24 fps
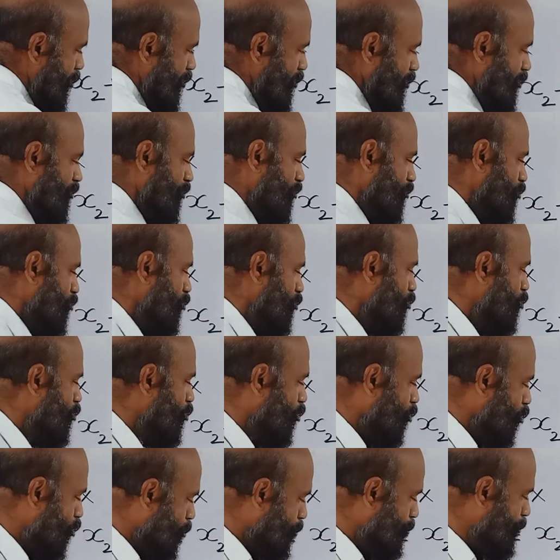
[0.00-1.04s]
by
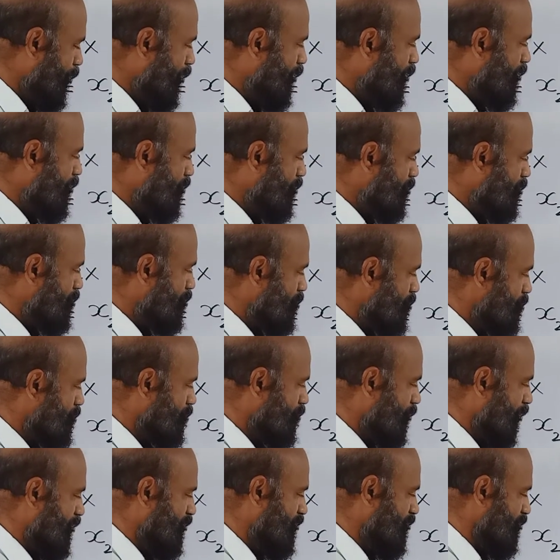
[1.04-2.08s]
OB
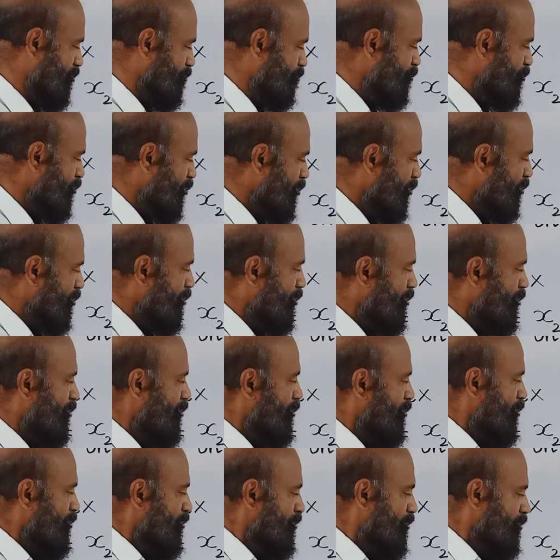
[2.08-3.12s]
vector.
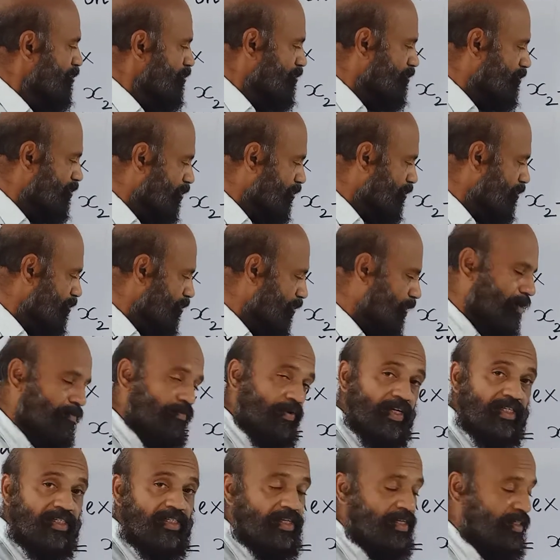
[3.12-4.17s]
Then a
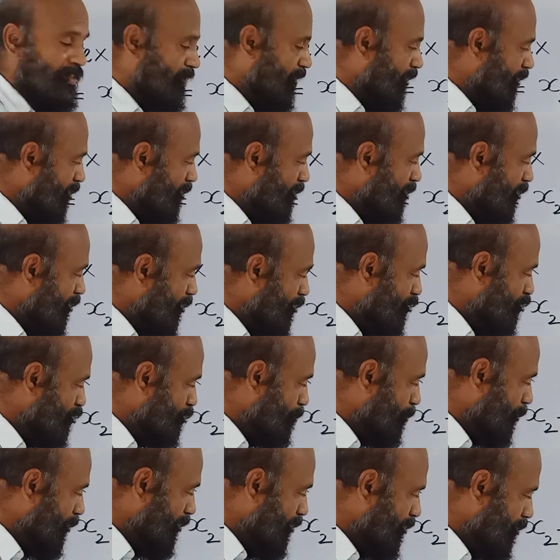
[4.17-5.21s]
vector is
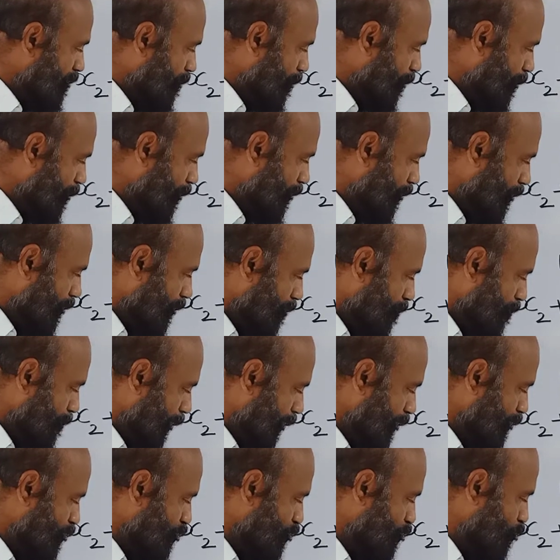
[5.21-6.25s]
characterized by
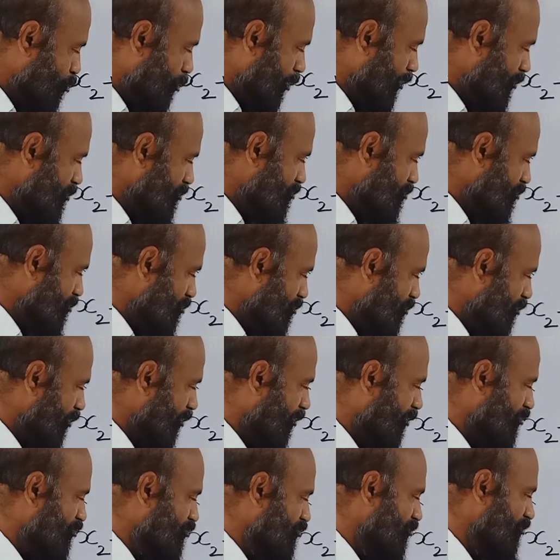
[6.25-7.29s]
magnitude and
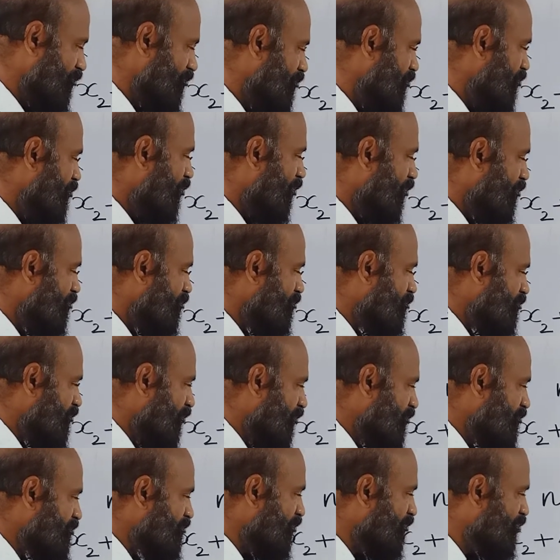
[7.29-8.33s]
direction. Under
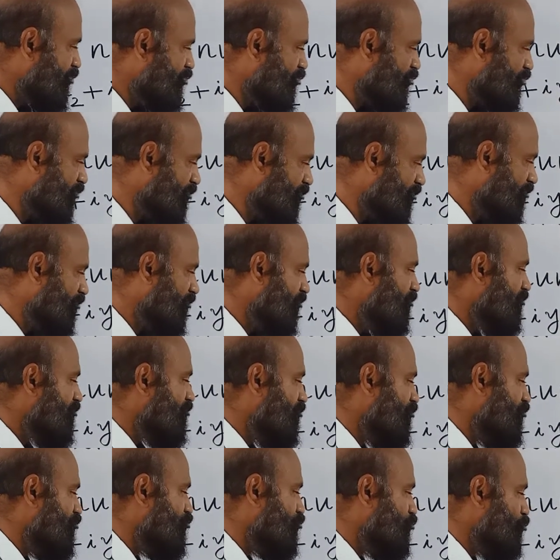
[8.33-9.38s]
translation,
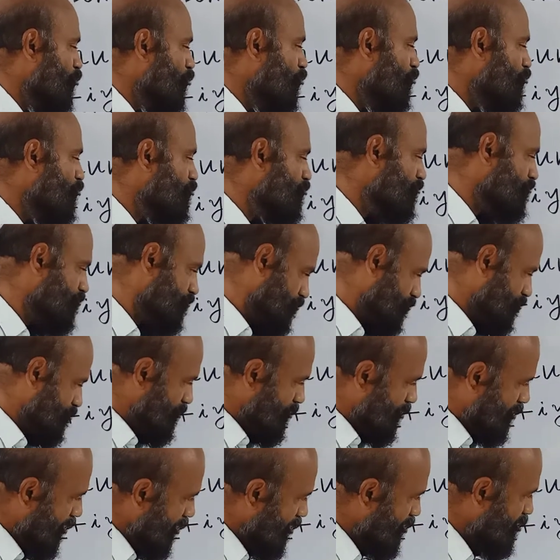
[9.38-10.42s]
there is no
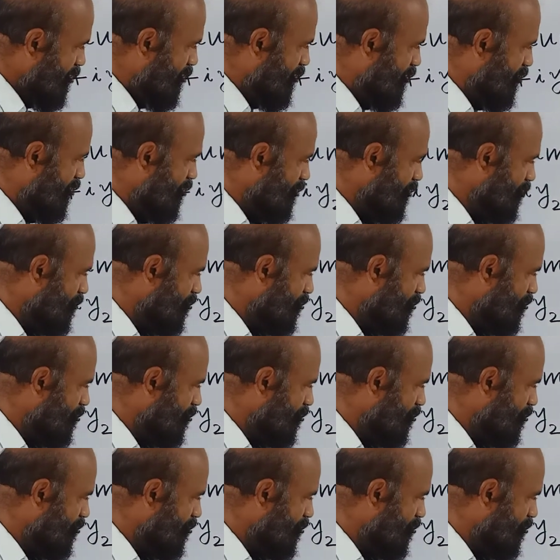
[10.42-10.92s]
change.